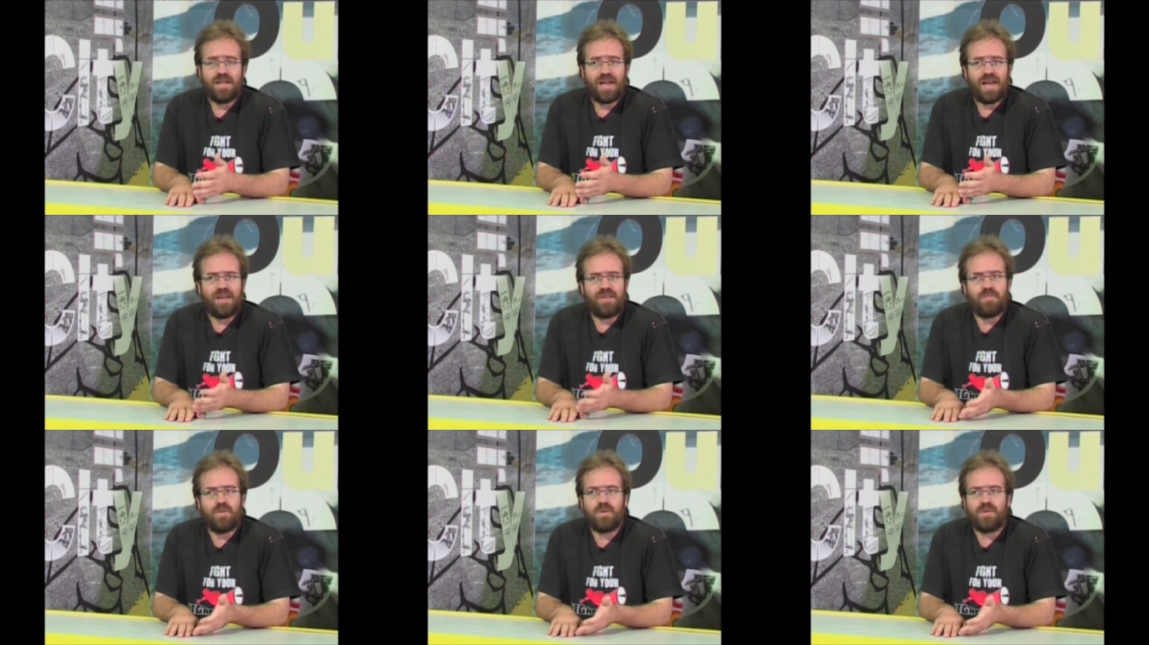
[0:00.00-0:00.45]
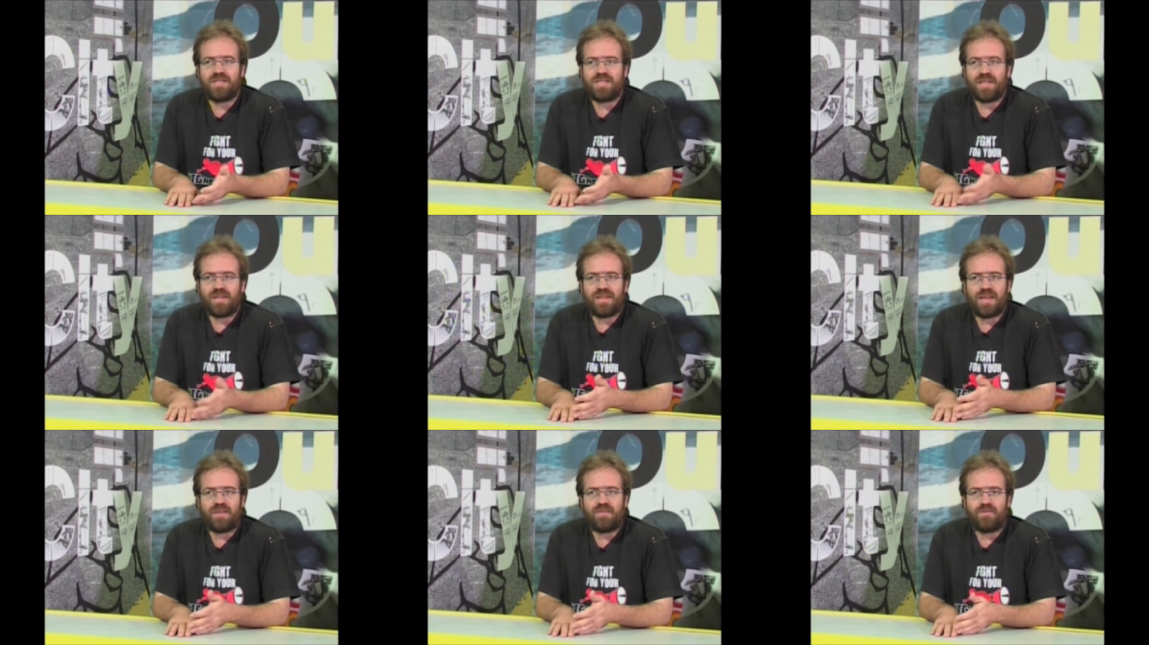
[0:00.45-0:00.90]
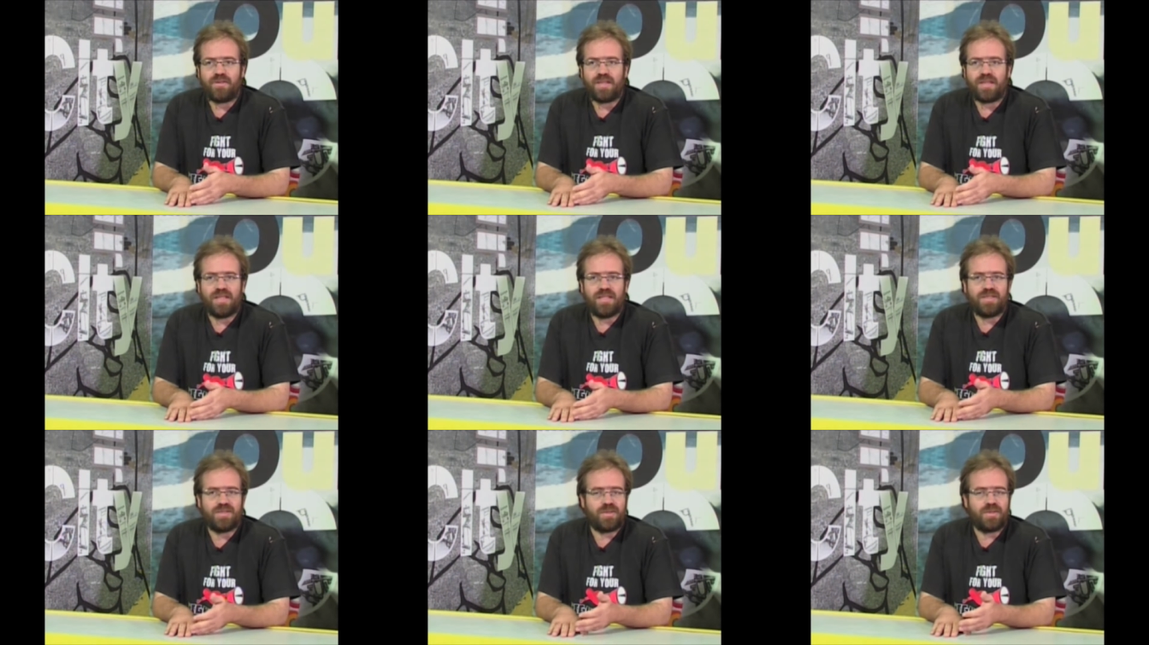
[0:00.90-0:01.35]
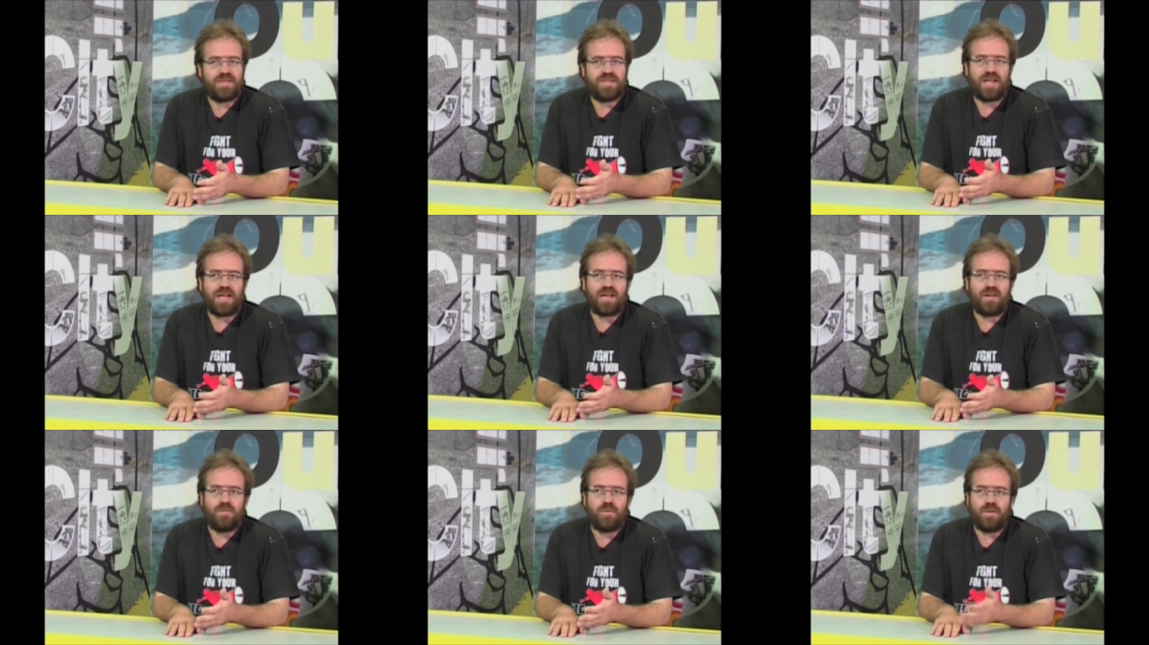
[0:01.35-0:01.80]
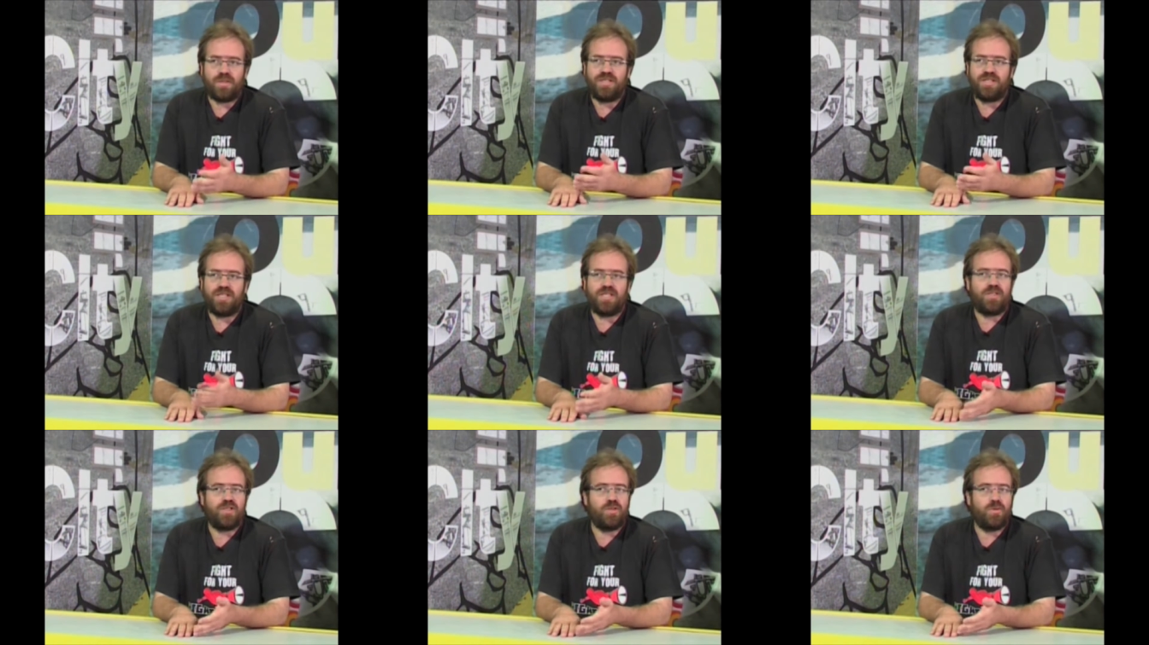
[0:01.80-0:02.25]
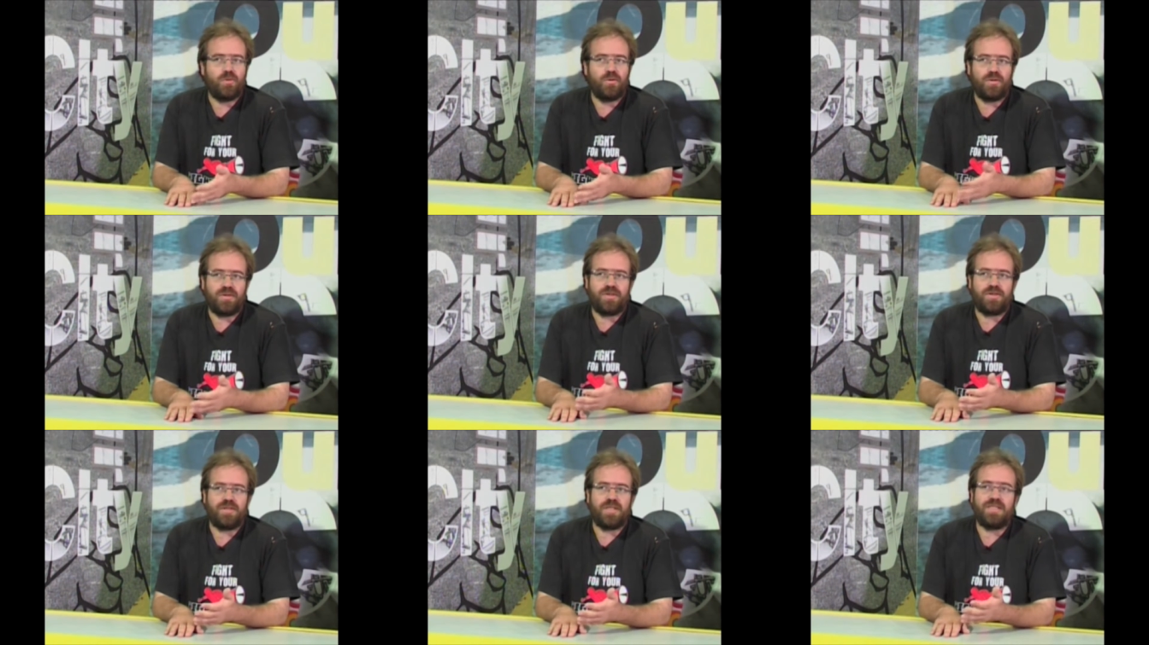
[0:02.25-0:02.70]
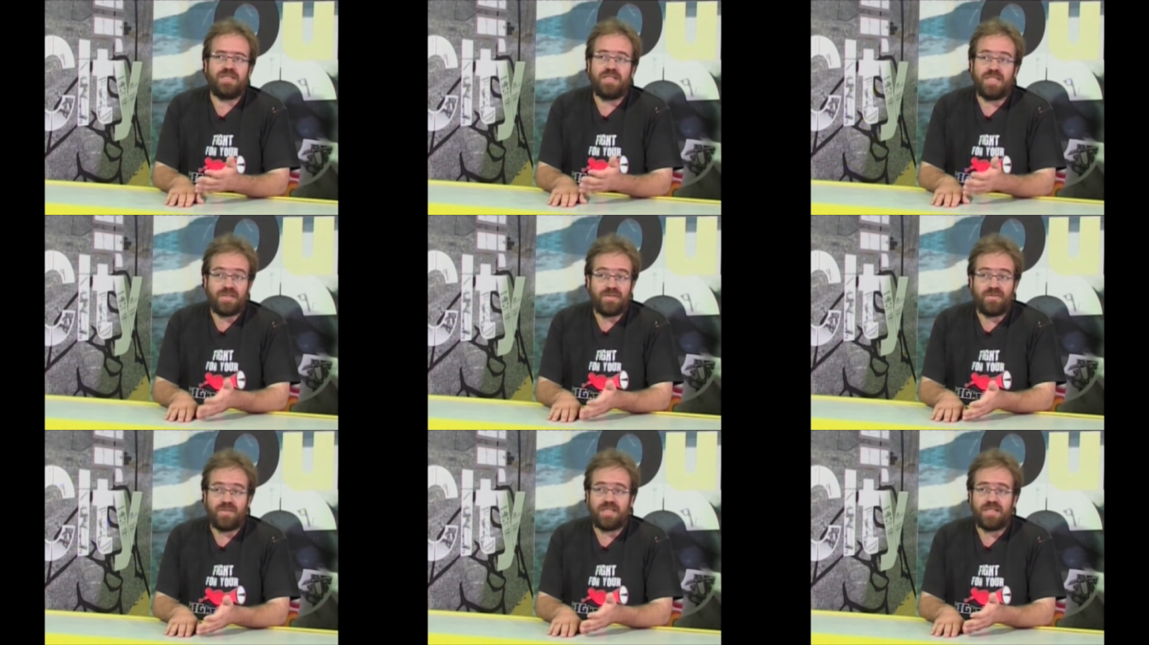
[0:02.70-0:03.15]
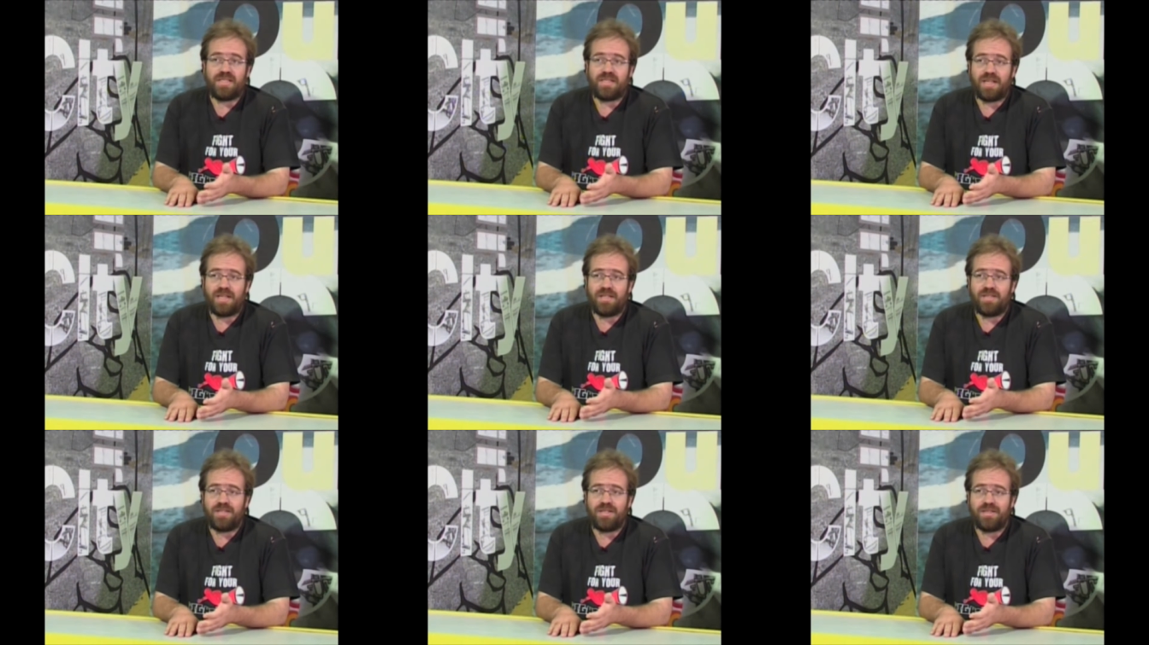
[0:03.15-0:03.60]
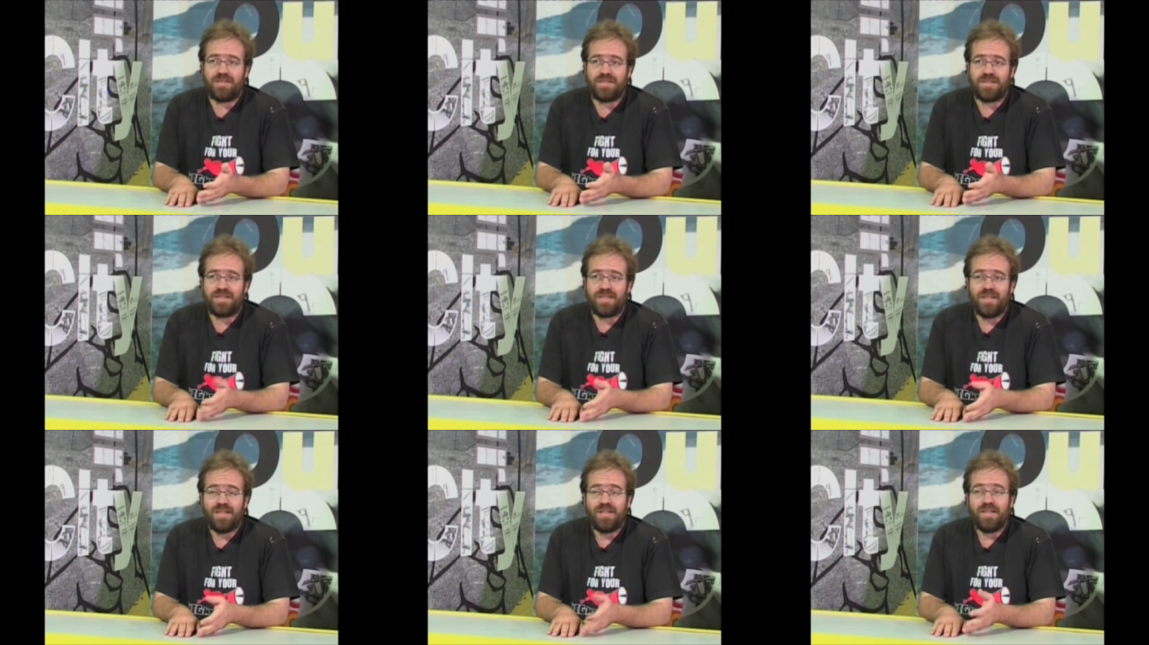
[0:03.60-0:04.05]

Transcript: and most South Africans are stuck watching 2 or 3 TV stations.